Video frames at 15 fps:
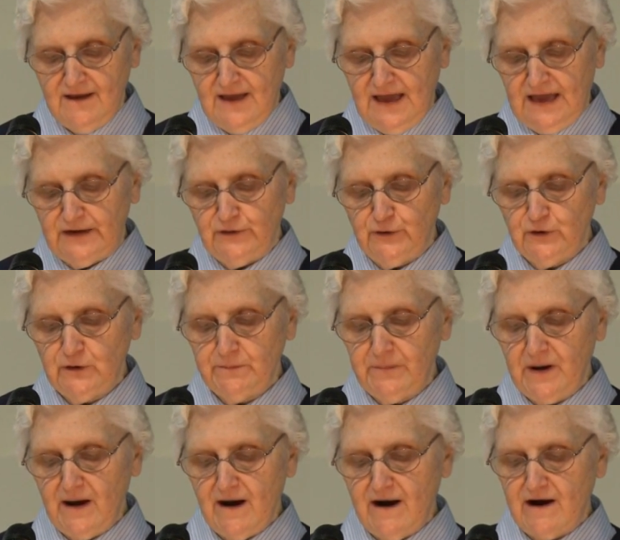and her
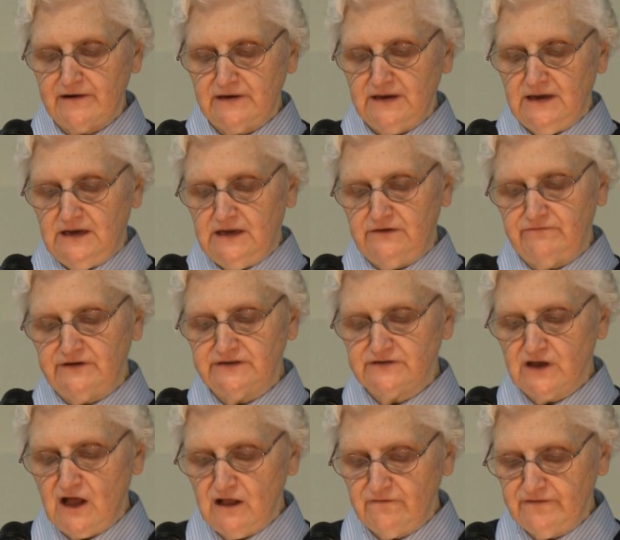part in
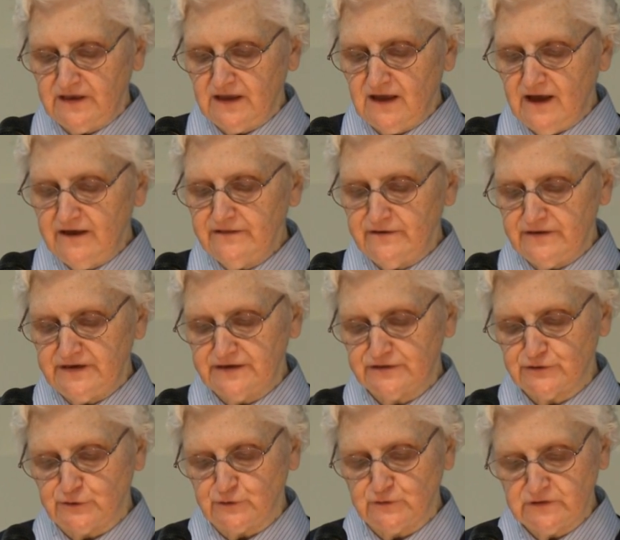resolving other
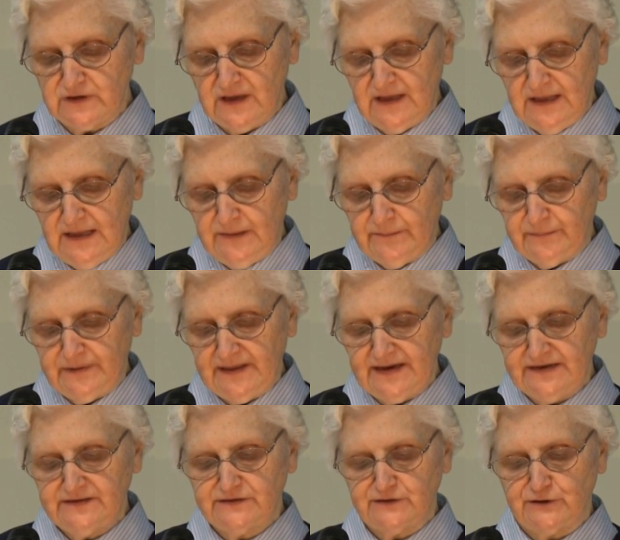issues
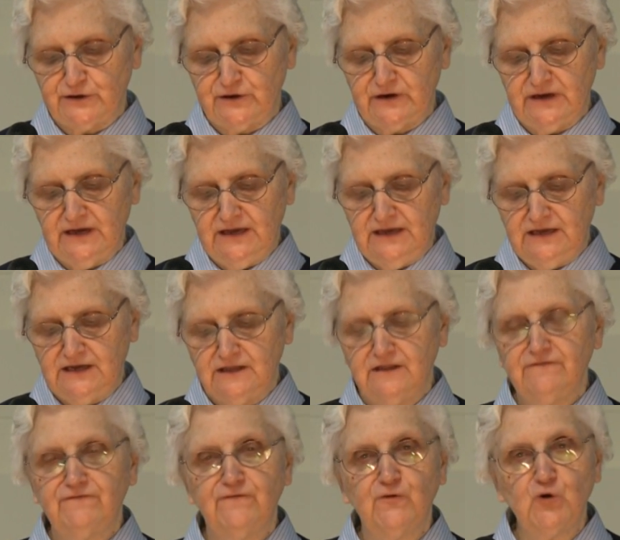place her in the
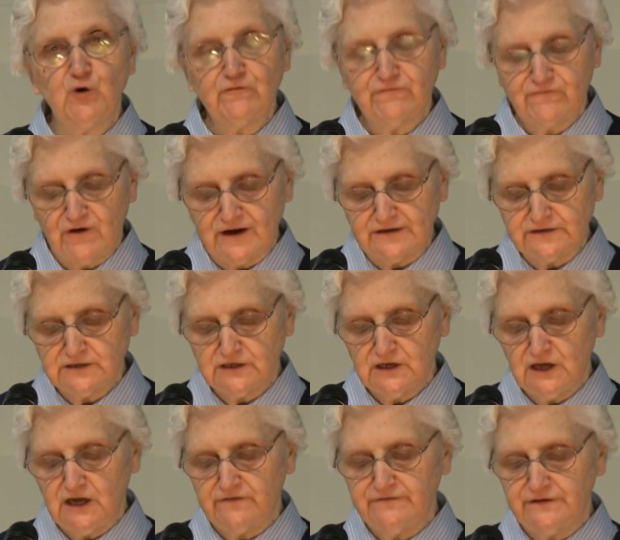forefront
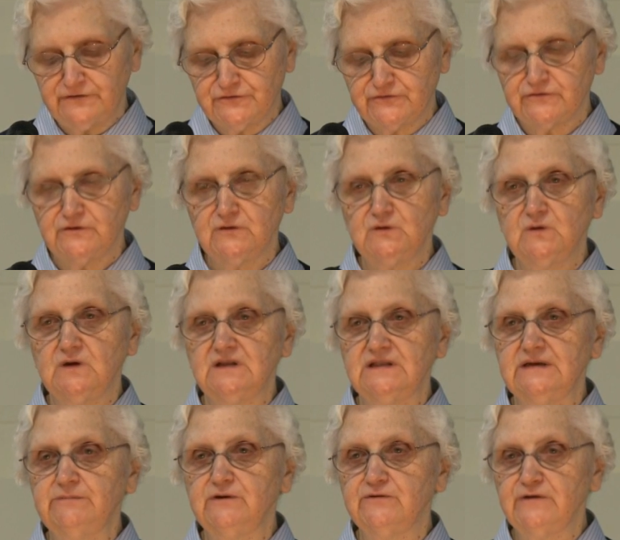of the true
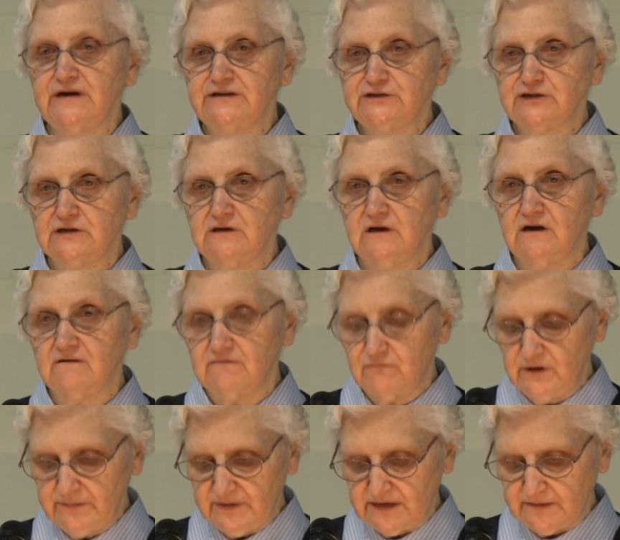liberation of
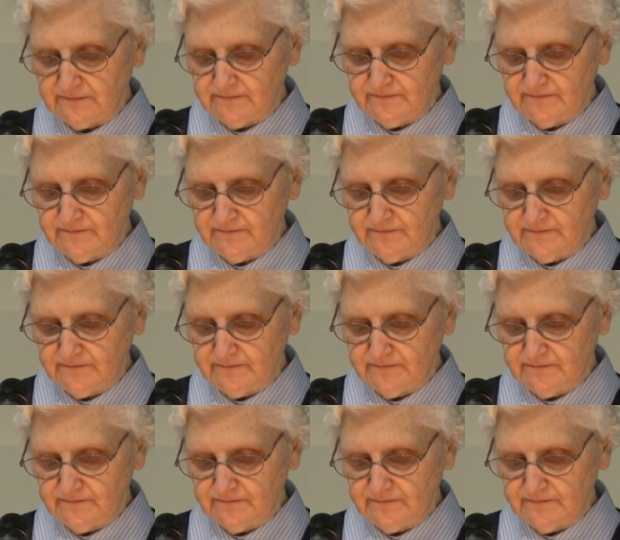women,